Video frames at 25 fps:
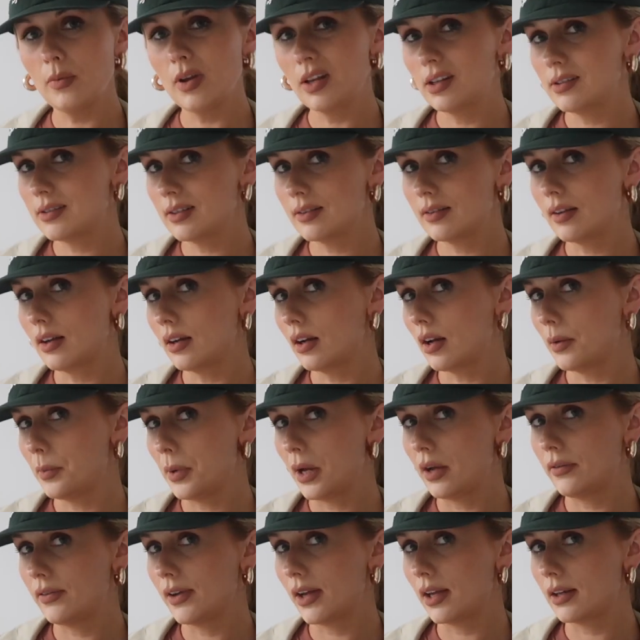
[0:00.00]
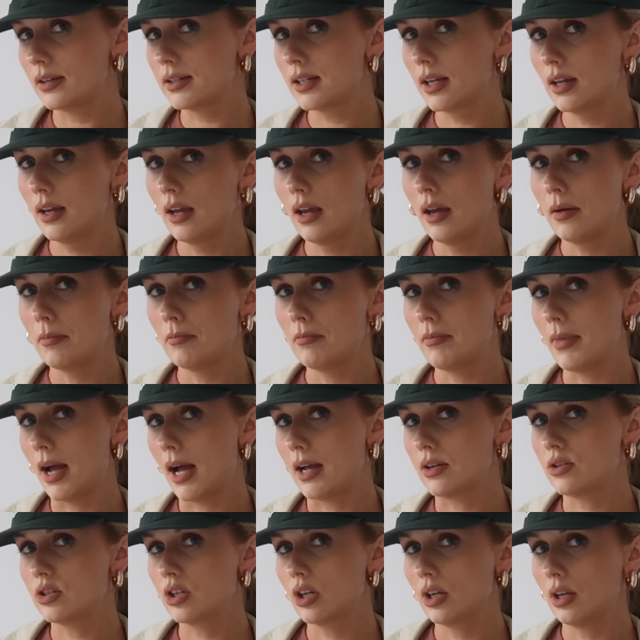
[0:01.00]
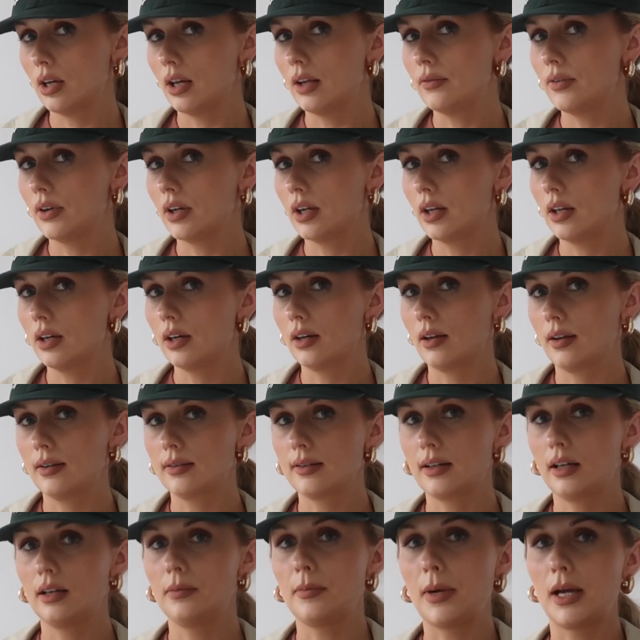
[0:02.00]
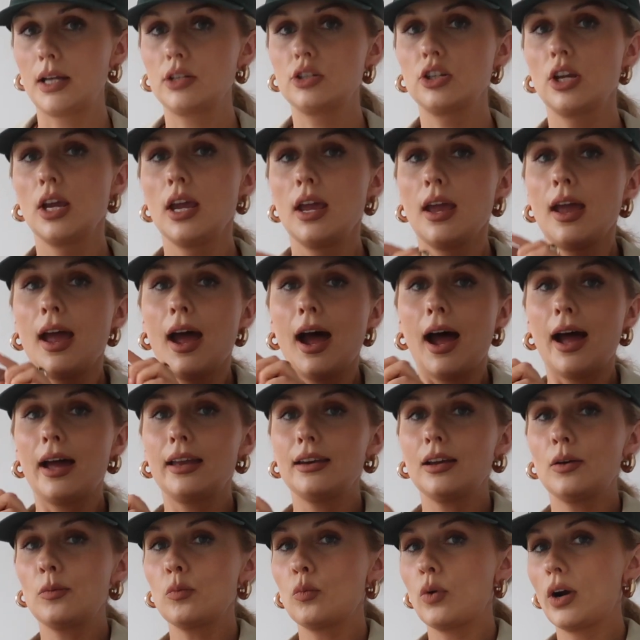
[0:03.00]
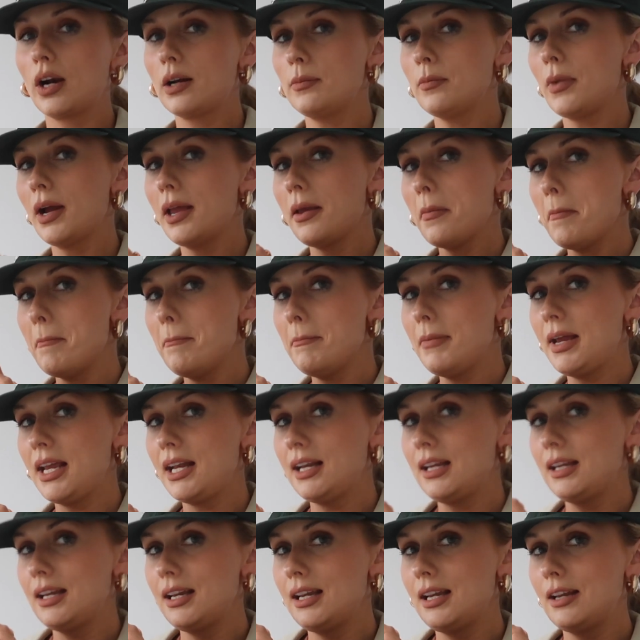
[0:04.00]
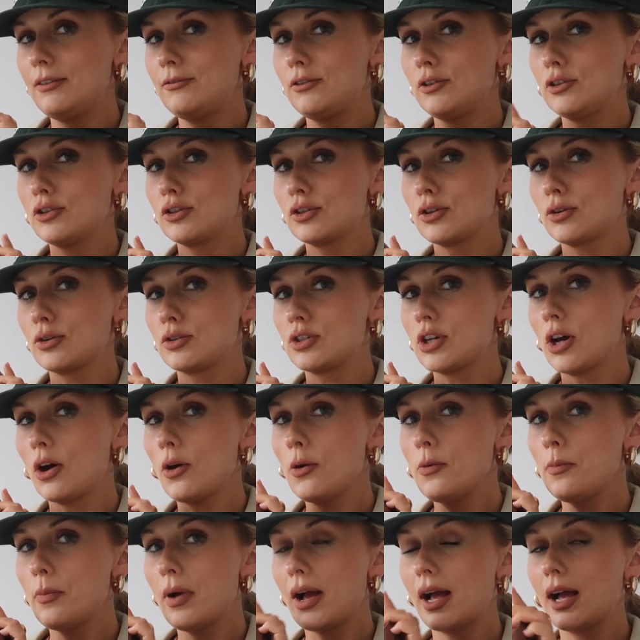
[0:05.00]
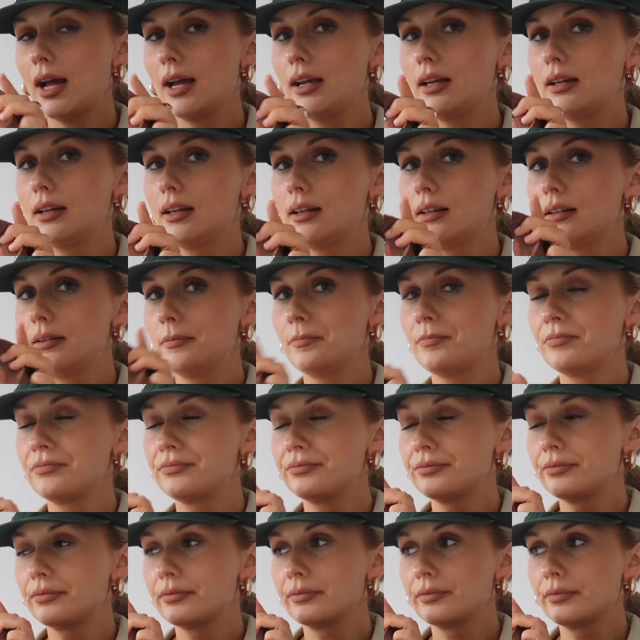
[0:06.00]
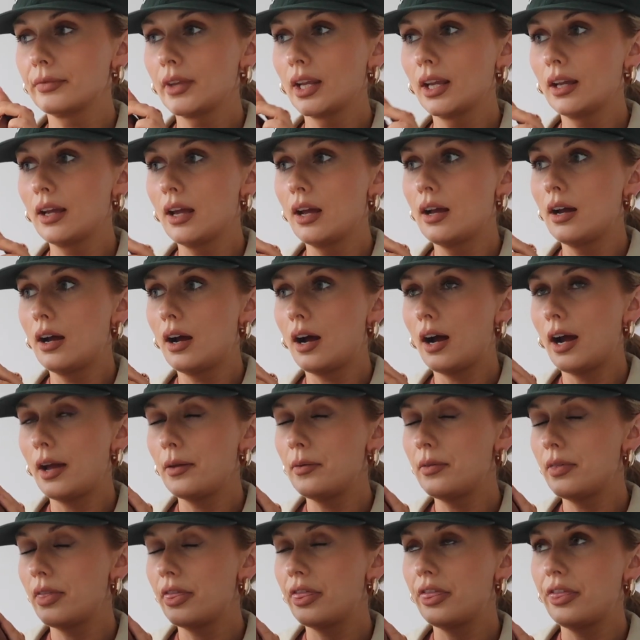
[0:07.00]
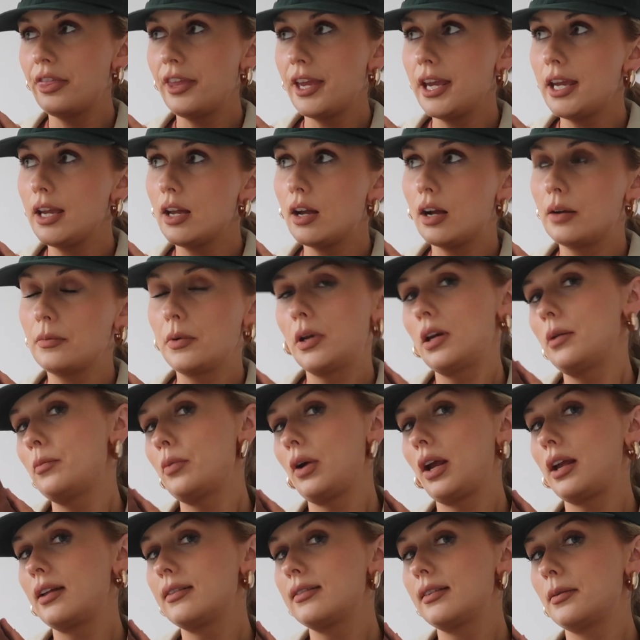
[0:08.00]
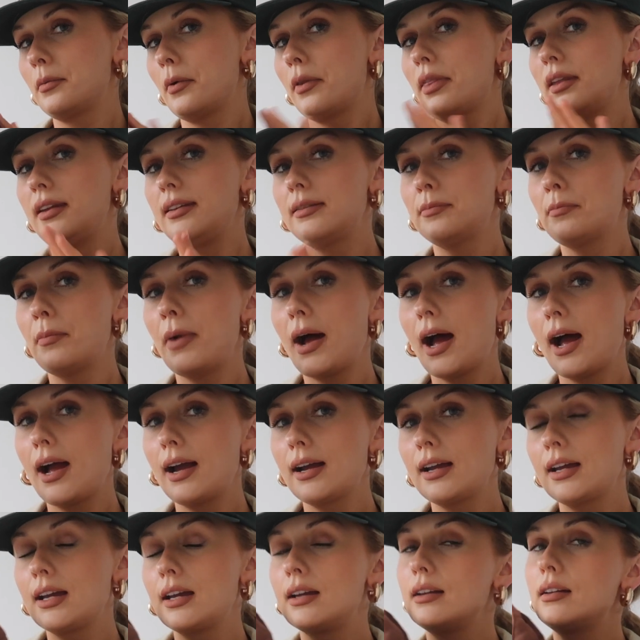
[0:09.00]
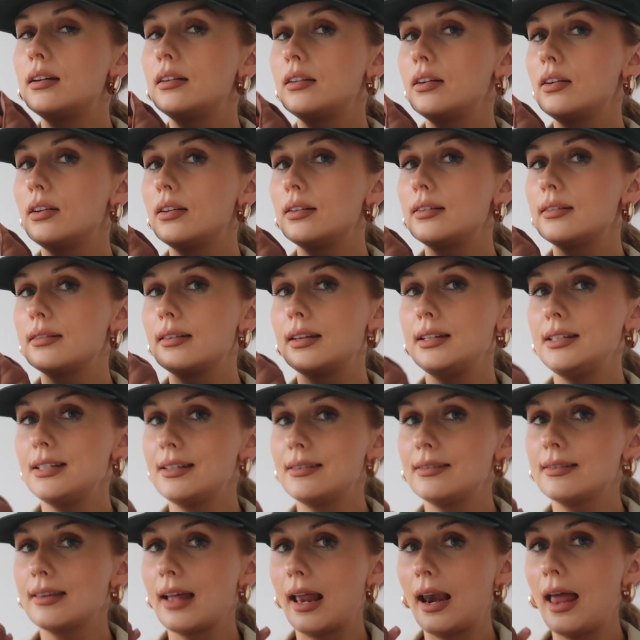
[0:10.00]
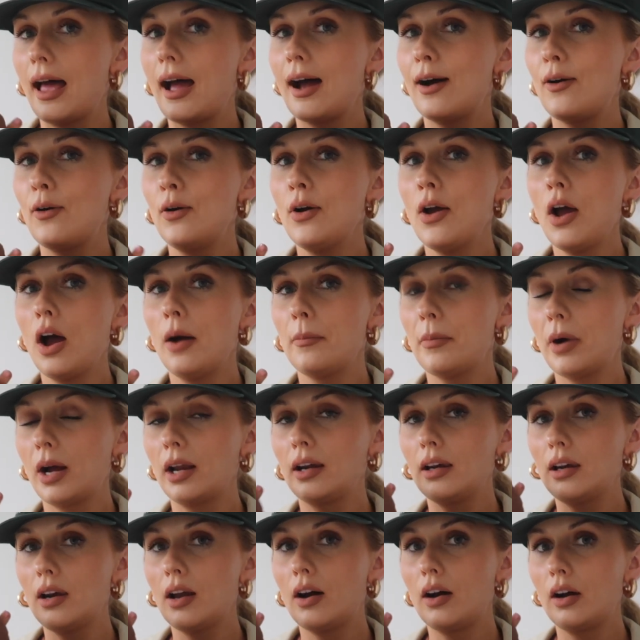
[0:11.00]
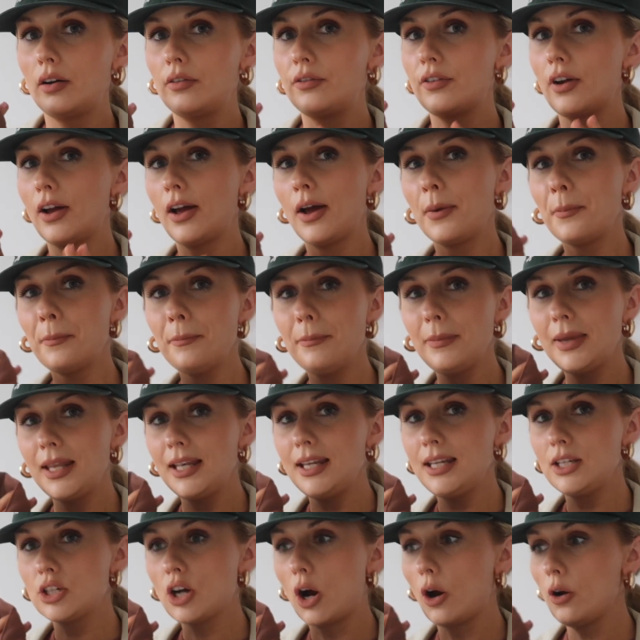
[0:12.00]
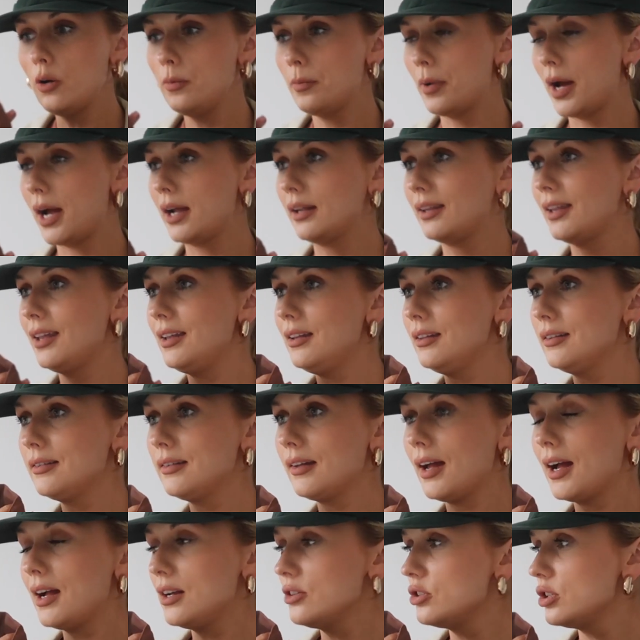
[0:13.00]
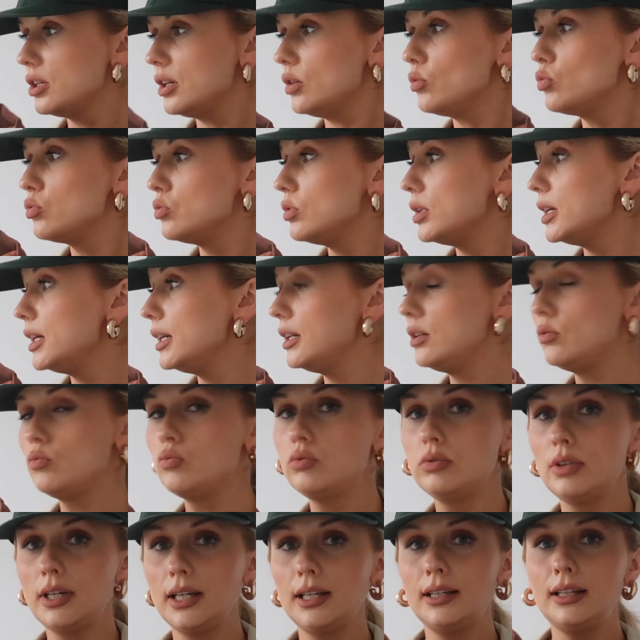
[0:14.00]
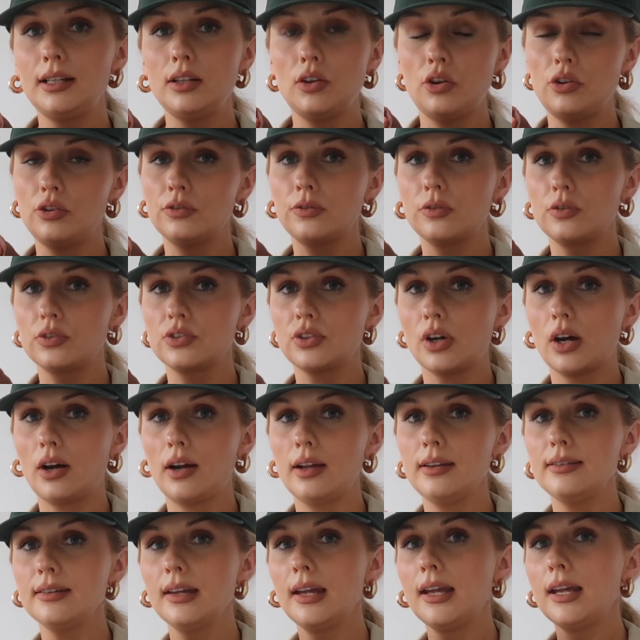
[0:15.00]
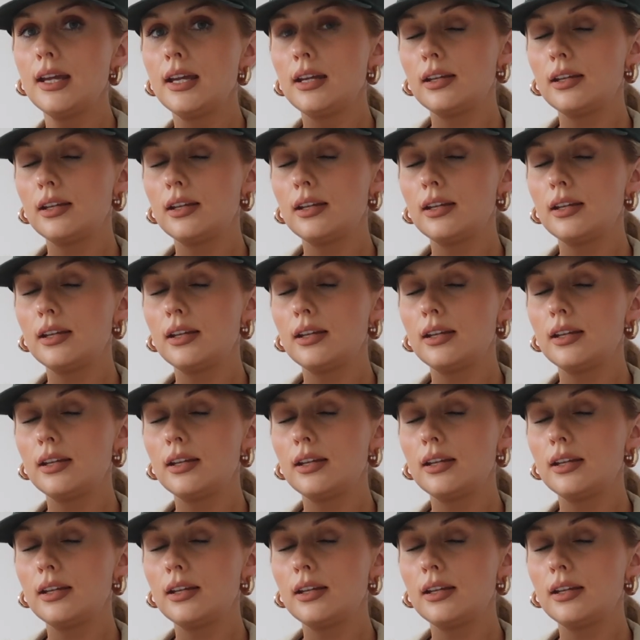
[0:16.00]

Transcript: And it's just like a perfect match. I love a nice color match. And I'm wearing my mini Future Shore tote bag. I think I'm gonna bring some of these back because they did sell out, but I love a mini tote bag. It is actually a really, really useful size.